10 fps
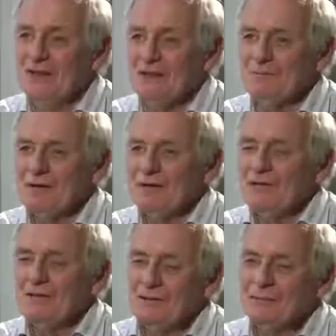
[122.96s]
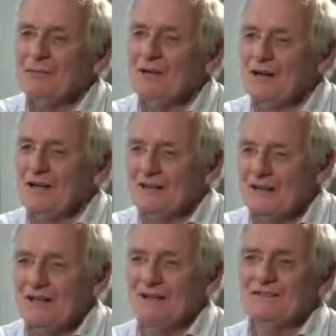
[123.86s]
a name, you imply
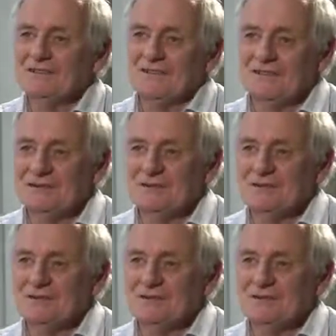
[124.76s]
an entity.